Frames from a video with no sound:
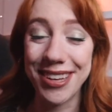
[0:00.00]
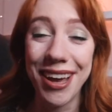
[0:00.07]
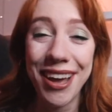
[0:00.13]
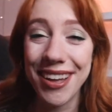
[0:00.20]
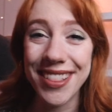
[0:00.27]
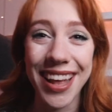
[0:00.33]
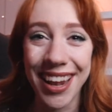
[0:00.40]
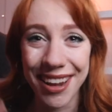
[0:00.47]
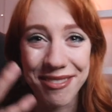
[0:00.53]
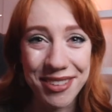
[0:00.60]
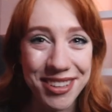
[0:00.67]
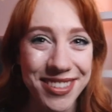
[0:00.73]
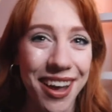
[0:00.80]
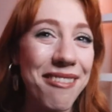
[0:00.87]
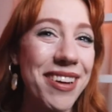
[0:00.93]
that I'd be
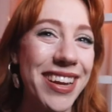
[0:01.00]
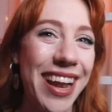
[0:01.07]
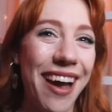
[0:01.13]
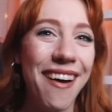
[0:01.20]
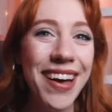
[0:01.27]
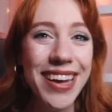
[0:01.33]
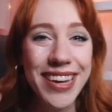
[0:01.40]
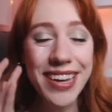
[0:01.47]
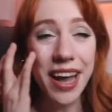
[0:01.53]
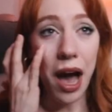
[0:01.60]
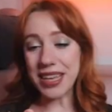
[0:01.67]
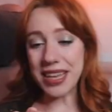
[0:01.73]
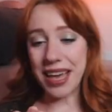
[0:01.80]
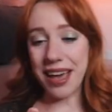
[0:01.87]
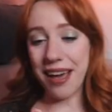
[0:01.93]
sobbing now.
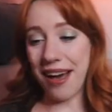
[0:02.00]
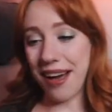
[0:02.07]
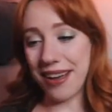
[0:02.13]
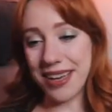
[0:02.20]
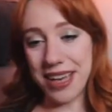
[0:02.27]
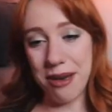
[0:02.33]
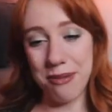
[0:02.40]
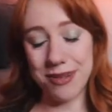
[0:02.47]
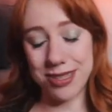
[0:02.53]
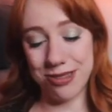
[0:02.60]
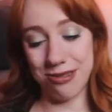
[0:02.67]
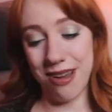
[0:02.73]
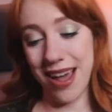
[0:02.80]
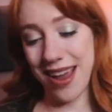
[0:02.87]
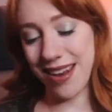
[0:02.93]
Yeah, it was
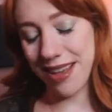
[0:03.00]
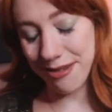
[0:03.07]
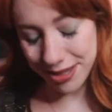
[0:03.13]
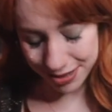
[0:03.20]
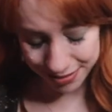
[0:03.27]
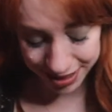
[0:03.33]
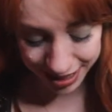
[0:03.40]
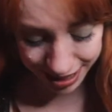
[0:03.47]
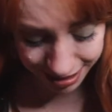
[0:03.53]
great. It was really